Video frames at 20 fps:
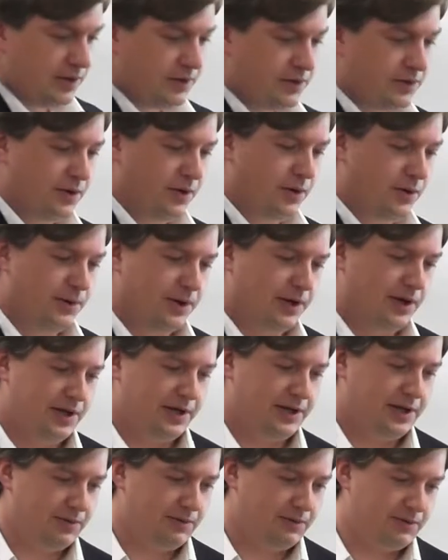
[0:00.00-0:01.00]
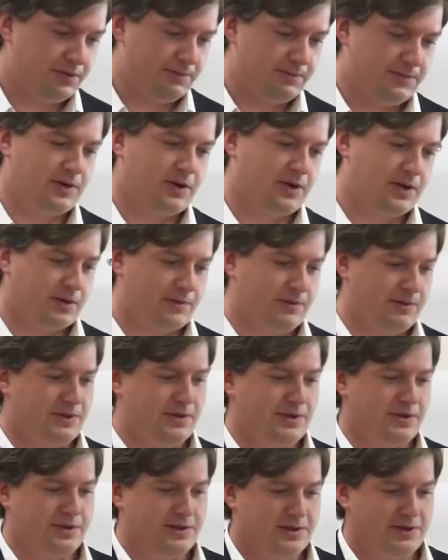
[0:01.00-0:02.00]
So here are some of the
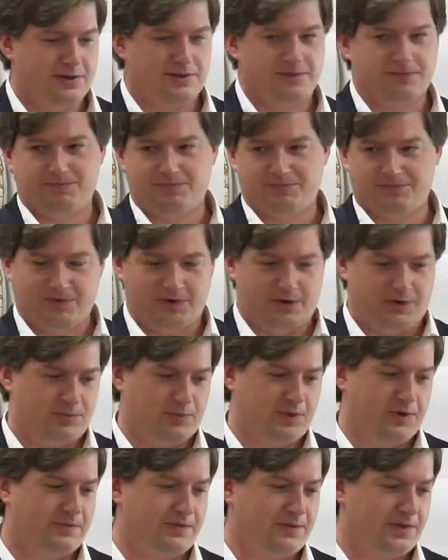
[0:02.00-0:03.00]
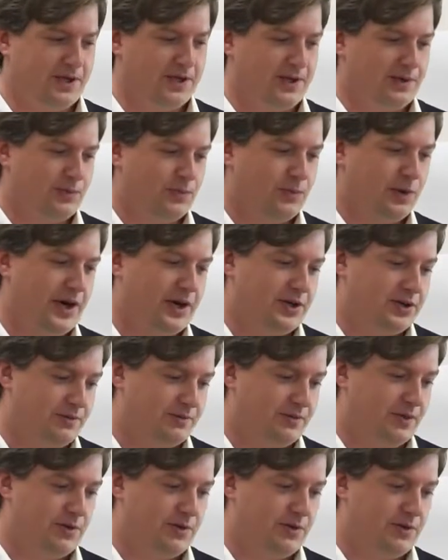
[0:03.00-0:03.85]
arguments, very briefly, why you should